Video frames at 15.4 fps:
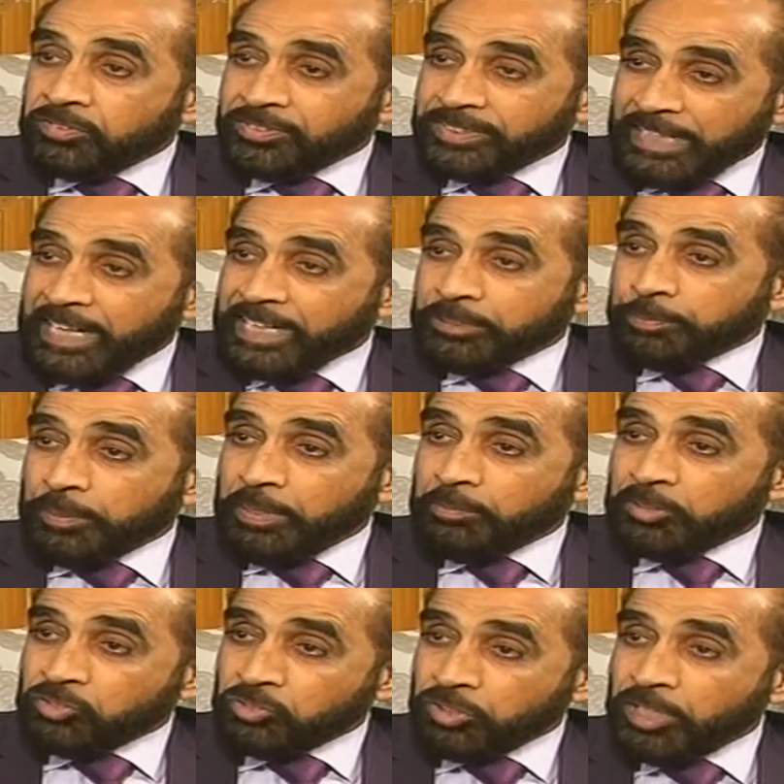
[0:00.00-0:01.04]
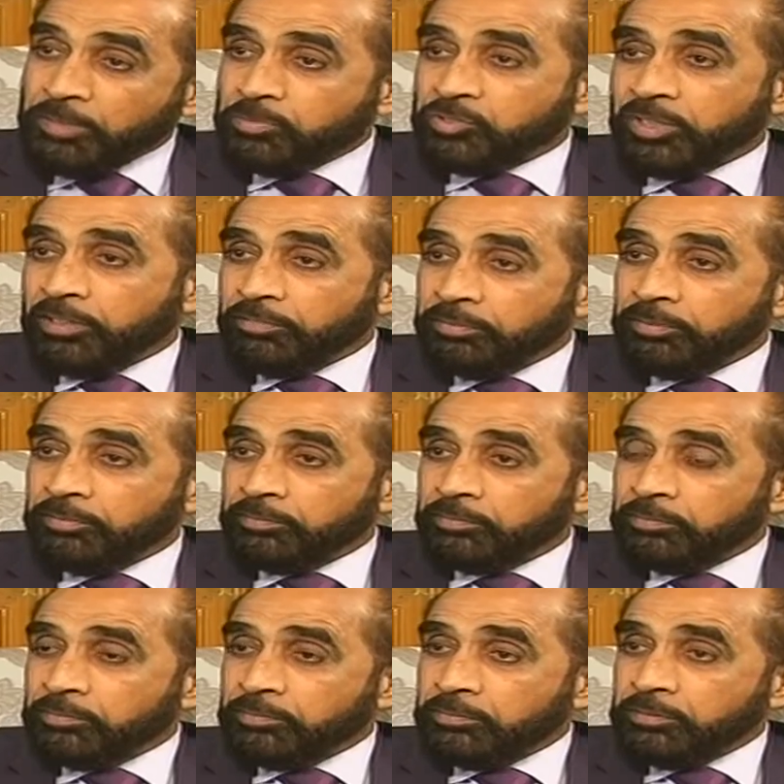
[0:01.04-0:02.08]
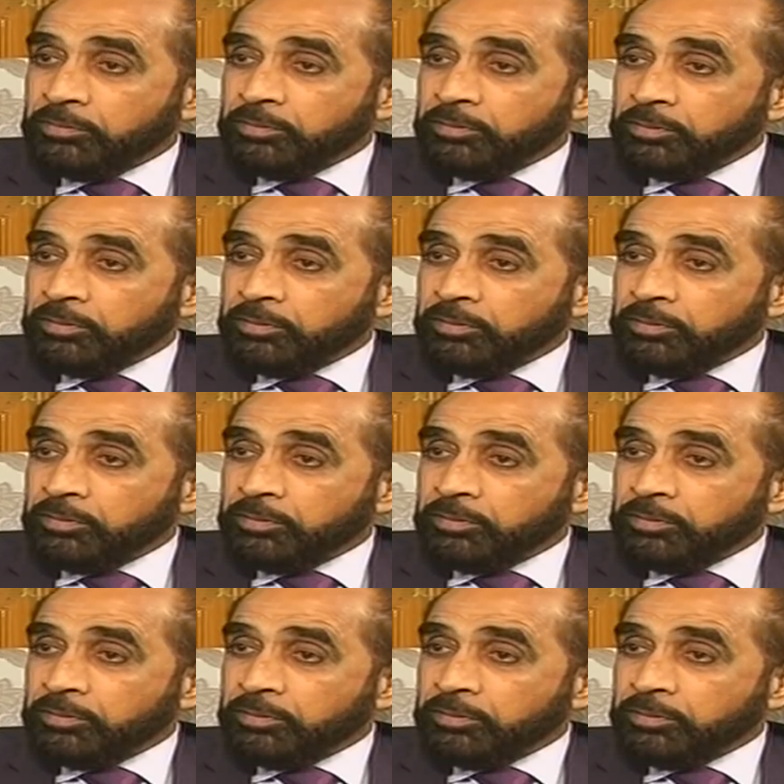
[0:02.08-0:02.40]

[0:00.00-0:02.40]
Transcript: We will come to that point as well. Your